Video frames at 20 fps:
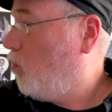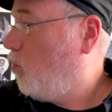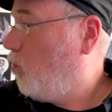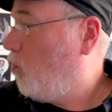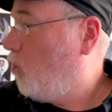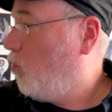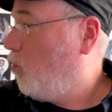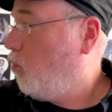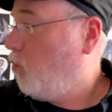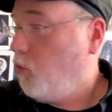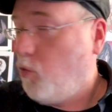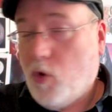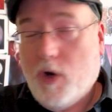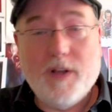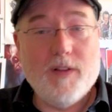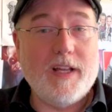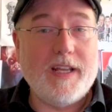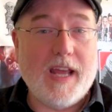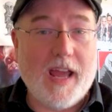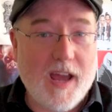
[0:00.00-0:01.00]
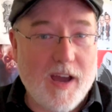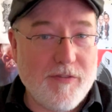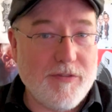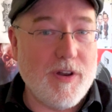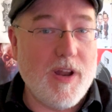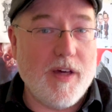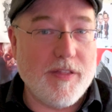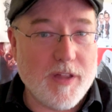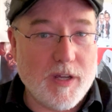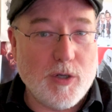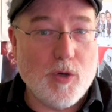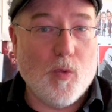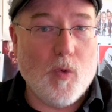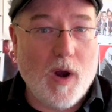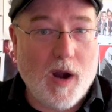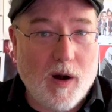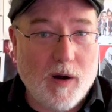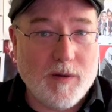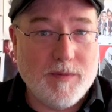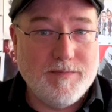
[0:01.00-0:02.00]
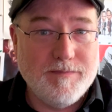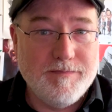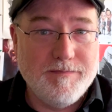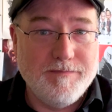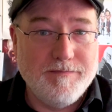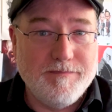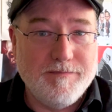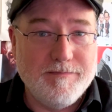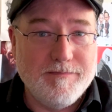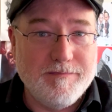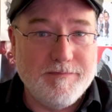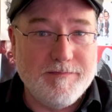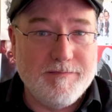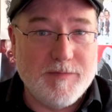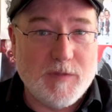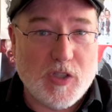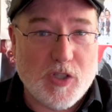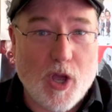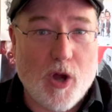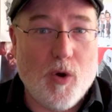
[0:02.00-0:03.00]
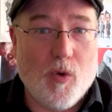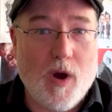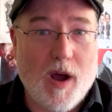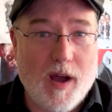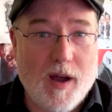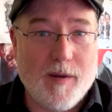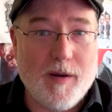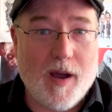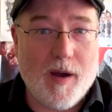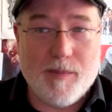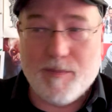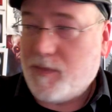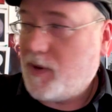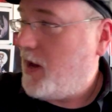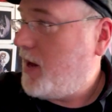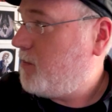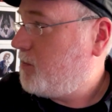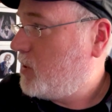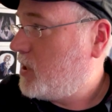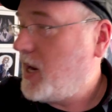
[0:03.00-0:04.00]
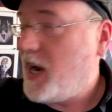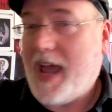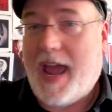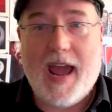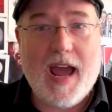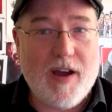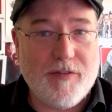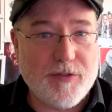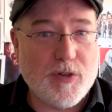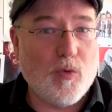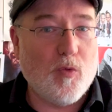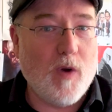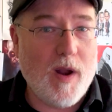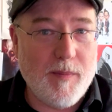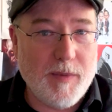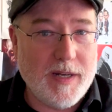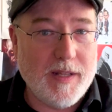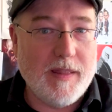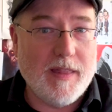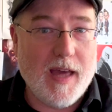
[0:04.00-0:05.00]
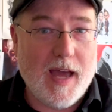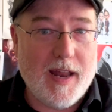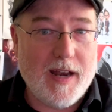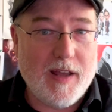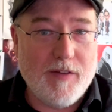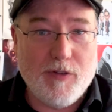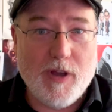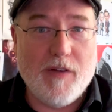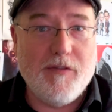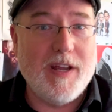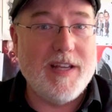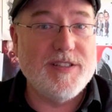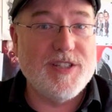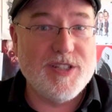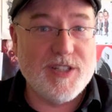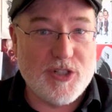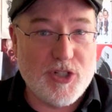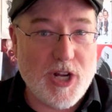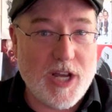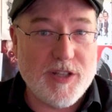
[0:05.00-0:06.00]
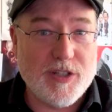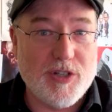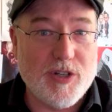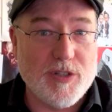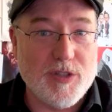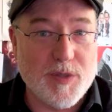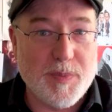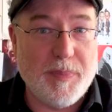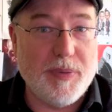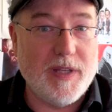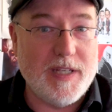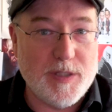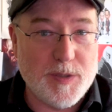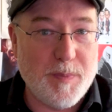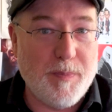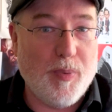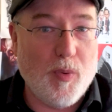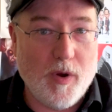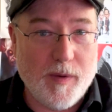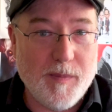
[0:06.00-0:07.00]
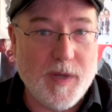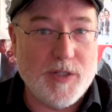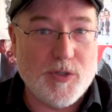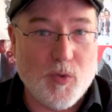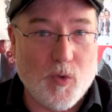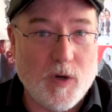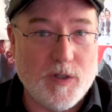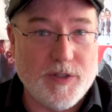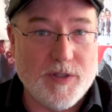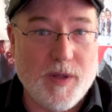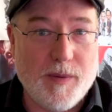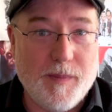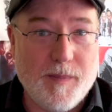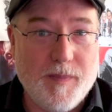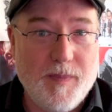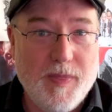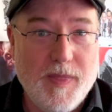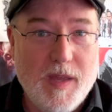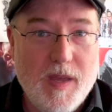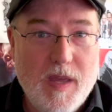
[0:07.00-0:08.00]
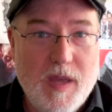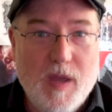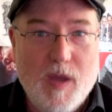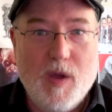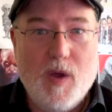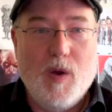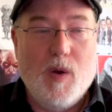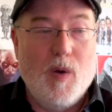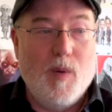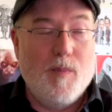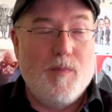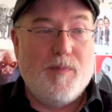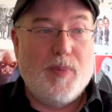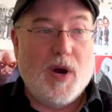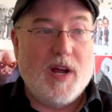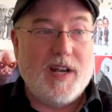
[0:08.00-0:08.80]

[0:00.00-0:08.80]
really have nothing to wear, so I, uh, I'm I'm gonna have to remedy that. If you have any suggestions, please point me towards them. But